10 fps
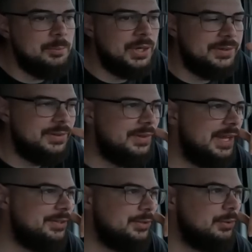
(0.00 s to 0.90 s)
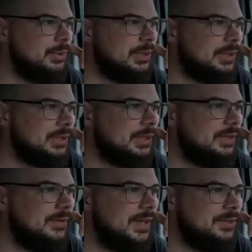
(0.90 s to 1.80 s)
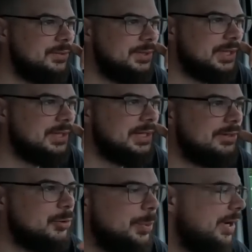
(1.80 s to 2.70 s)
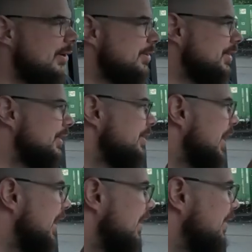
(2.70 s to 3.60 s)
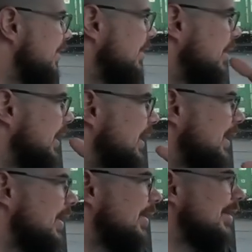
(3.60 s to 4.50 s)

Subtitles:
But they do decline repairs on tires that are like